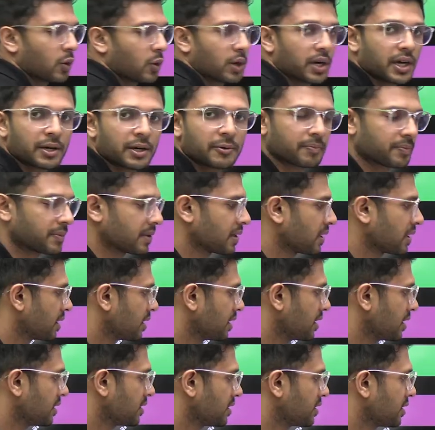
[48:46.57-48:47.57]
Okay.
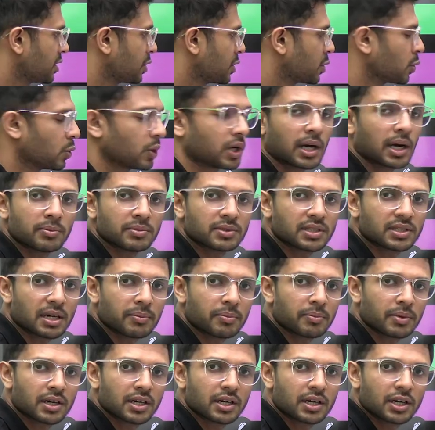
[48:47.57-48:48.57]
This 2 comes
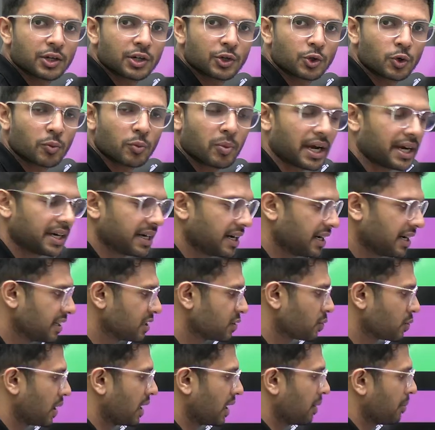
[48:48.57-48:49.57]
up. 2 by 10
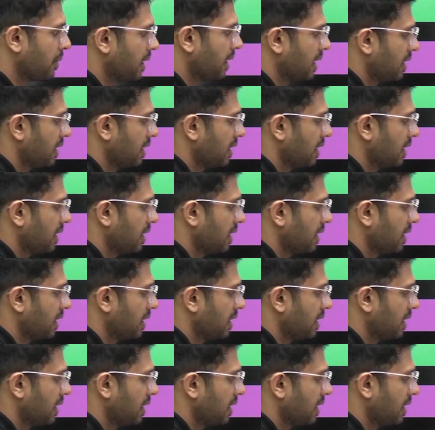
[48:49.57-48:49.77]
is 1